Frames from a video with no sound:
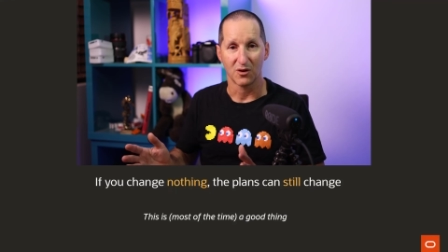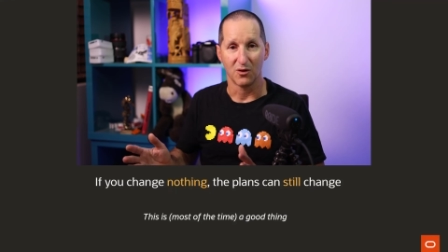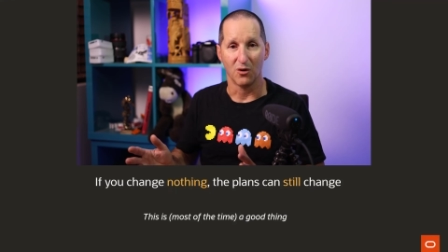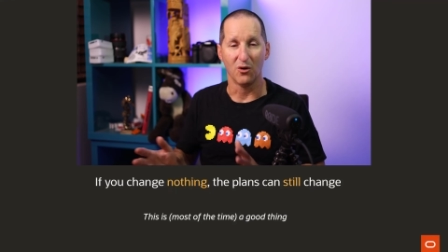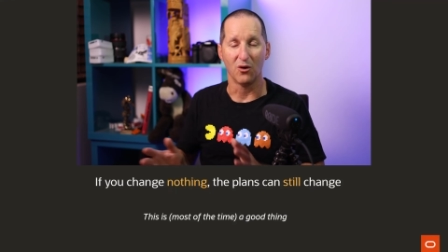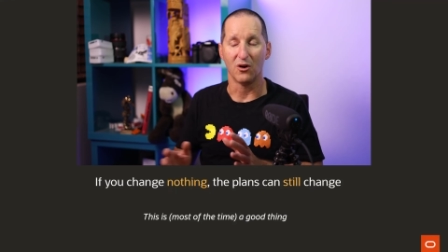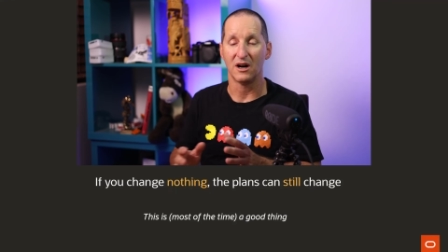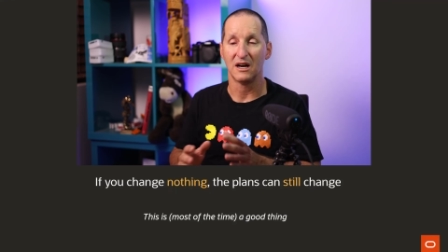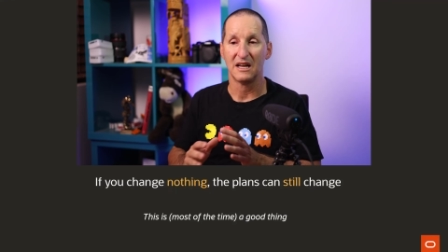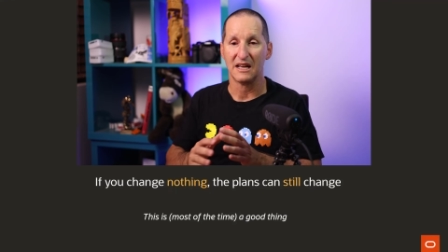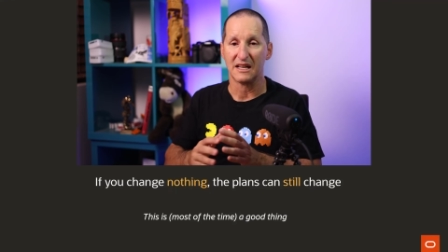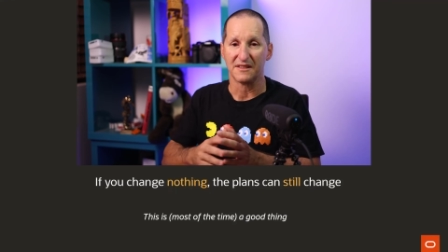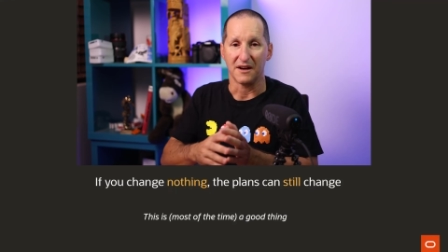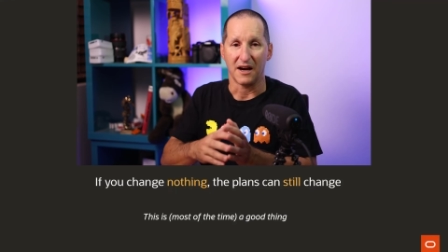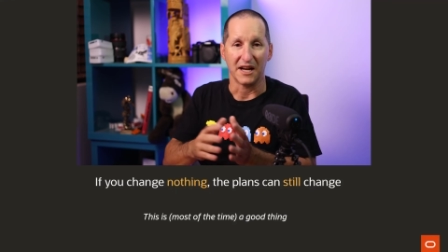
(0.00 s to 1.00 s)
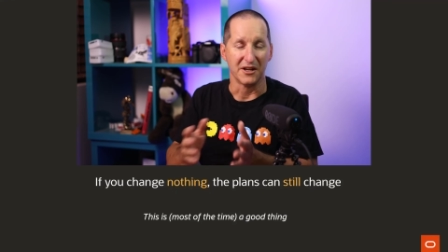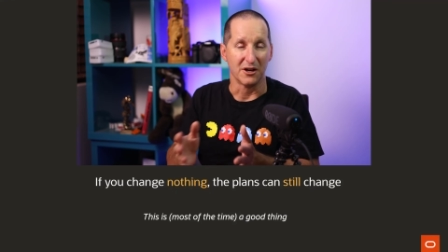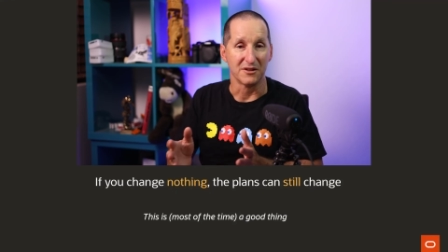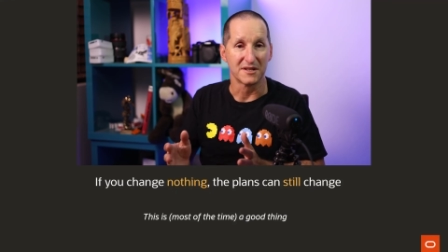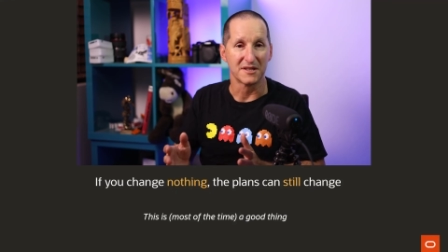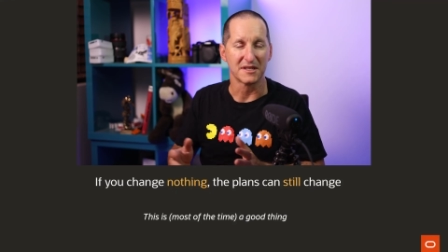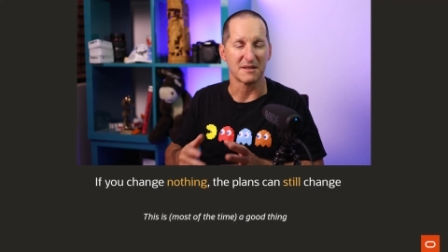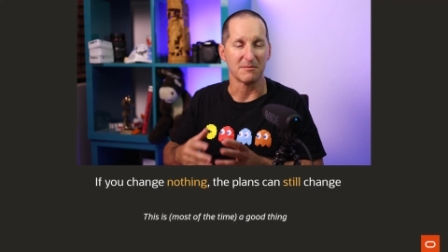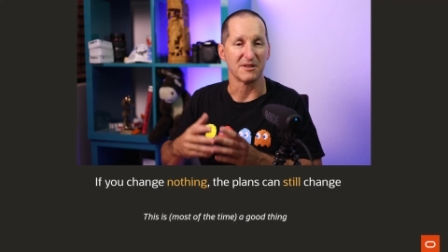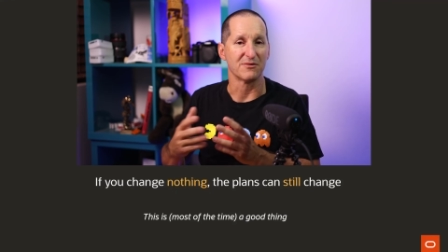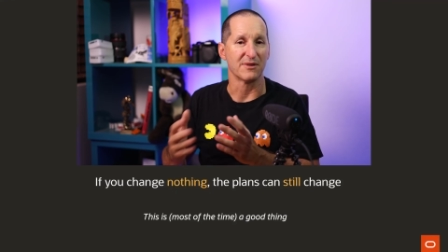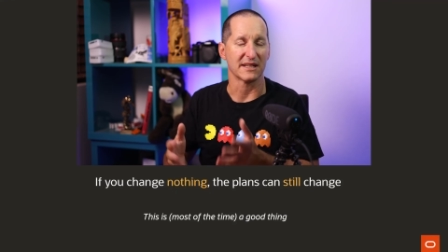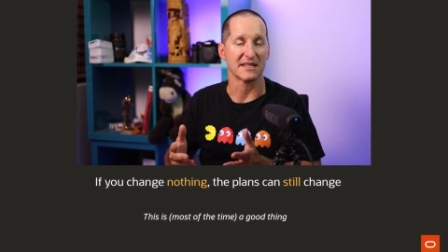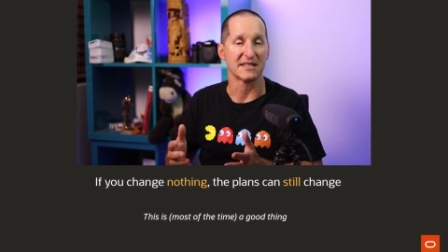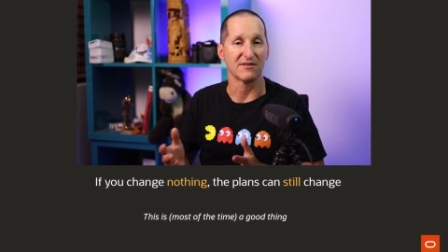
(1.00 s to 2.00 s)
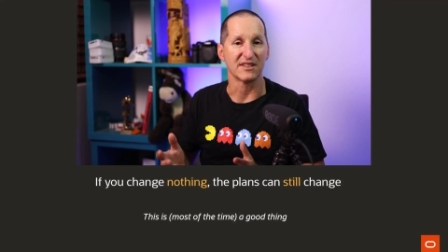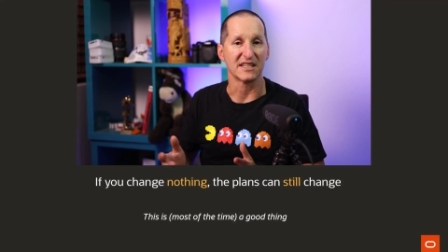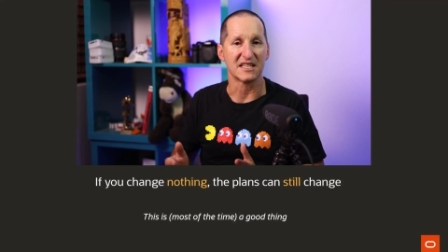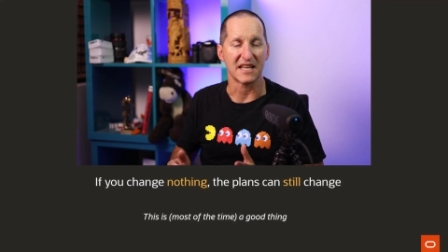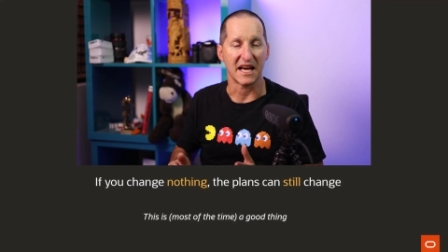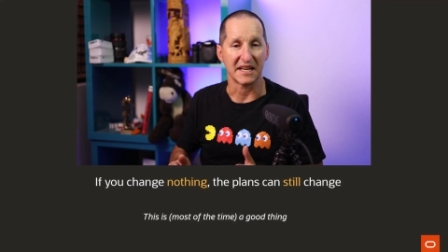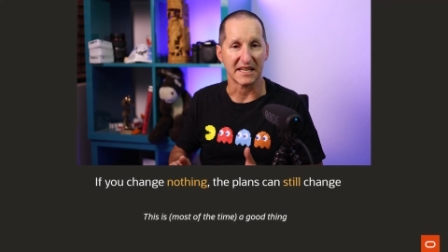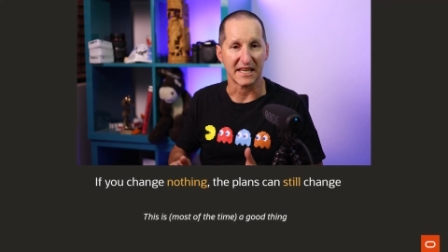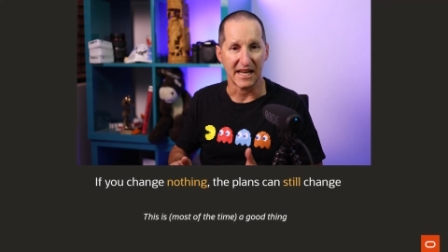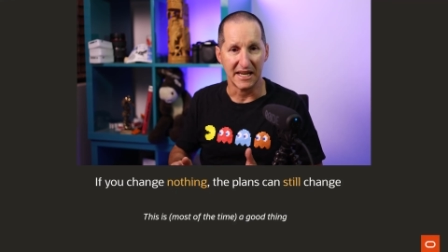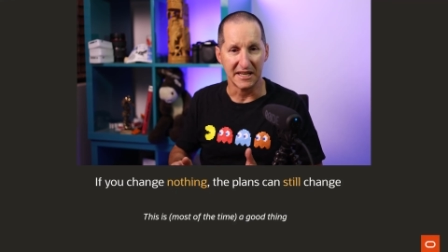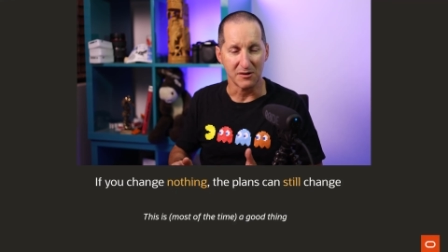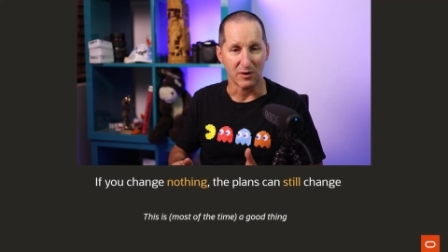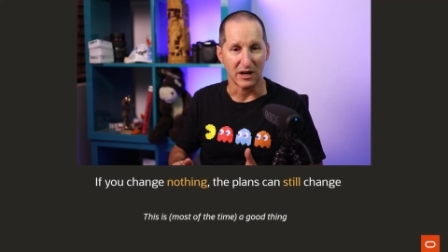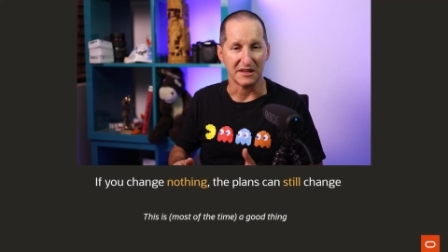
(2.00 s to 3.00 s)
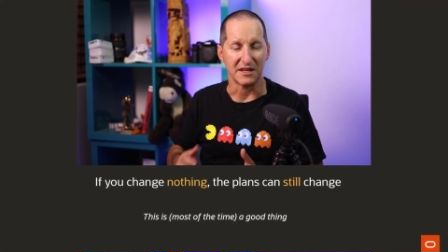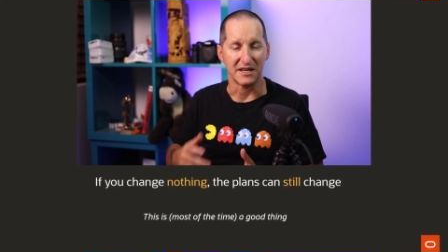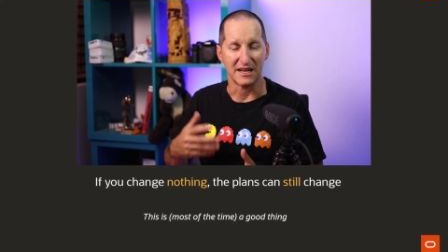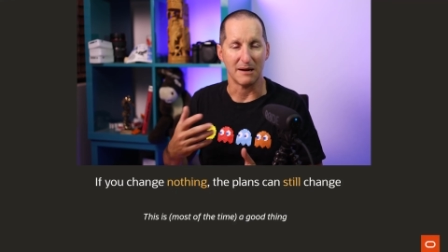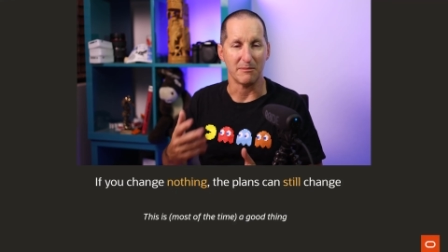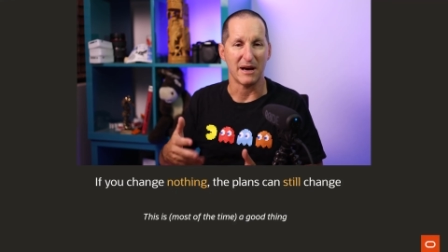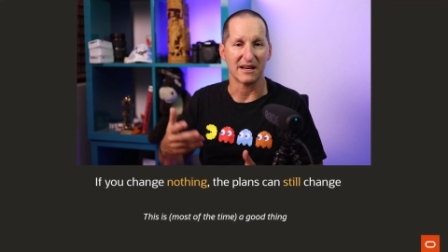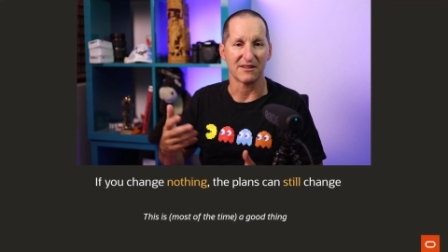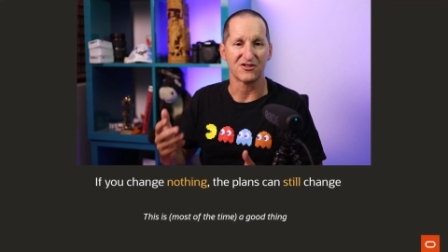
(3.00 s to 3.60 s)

Or I know the system is relatively static anyway, then amount of